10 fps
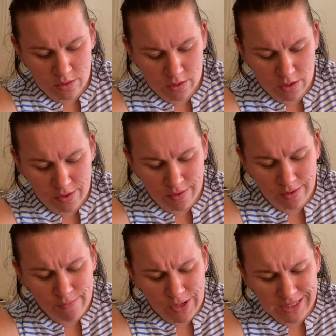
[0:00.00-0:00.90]
I
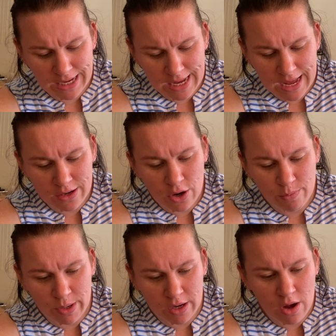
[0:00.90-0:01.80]
don't want to say yellow,
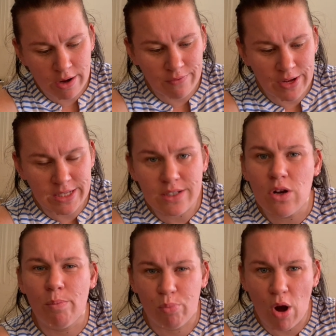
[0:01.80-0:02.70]
but it kind of is. It's
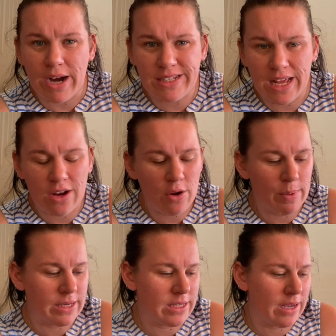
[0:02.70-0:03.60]
not bright yellow, but
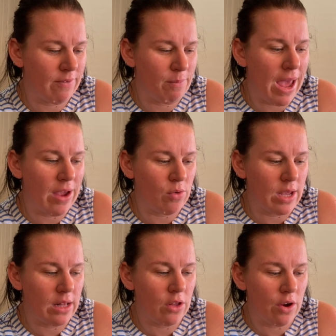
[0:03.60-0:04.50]
it's like a pale
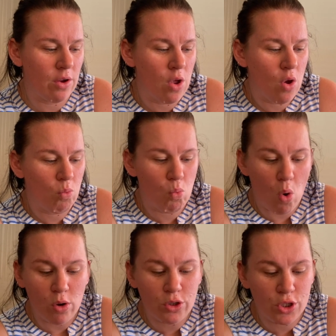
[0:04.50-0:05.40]
yellow
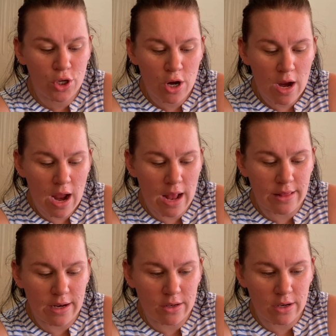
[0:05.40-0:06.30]
wash, and
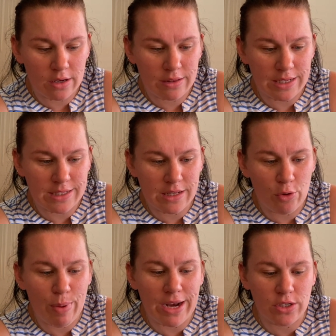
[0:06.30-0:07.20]
then there's little
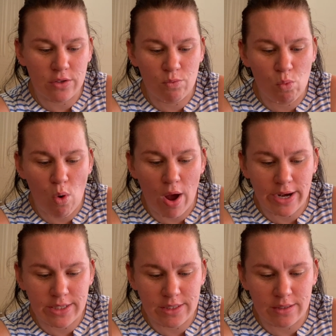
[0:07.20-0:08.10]
patches of
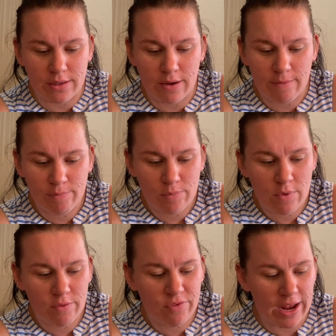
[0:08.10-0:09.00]
white and
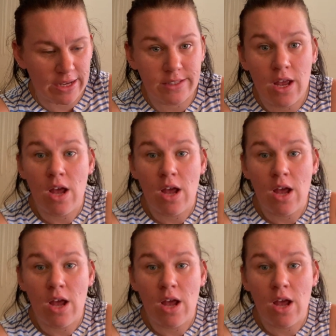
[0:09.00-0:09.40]
flecks.